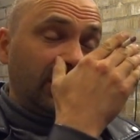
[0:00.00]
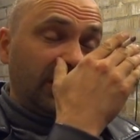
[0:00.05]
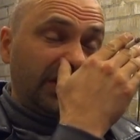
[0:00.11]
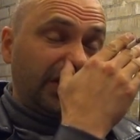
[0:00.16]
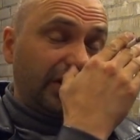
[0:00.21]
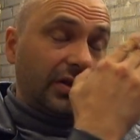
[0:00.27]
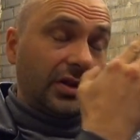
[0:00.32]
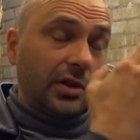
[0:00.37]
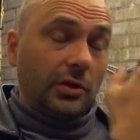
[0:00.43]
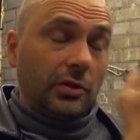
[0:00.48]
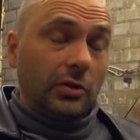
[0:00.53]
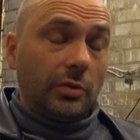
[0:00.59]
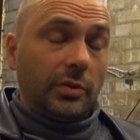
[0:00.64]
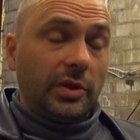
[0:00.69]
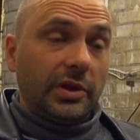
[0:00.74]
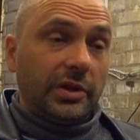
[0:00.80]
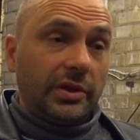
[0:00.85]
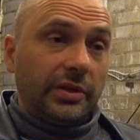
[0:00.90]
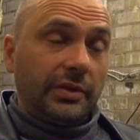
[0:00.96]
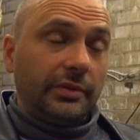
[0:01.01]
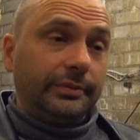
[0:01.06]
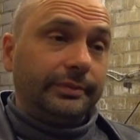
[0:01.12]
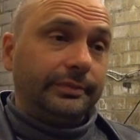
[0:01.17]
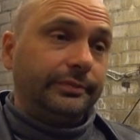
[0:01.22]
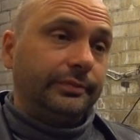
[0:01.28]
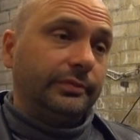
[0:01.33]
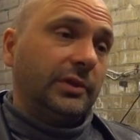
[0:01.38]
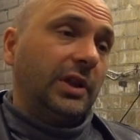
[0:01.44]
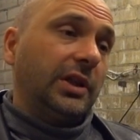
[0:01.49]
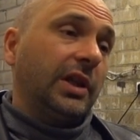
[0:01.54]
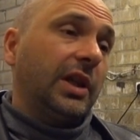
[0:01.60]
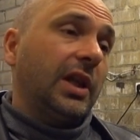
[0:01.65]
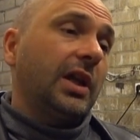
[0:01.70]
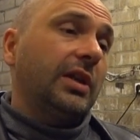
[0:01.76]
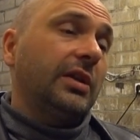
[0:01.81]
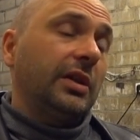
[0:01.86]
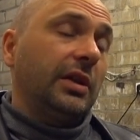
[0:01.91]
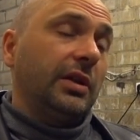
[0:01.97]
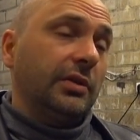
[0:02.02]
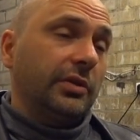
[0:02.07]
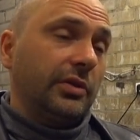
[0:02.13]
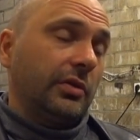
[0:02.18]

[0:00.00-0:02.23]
is ergonomics and handling.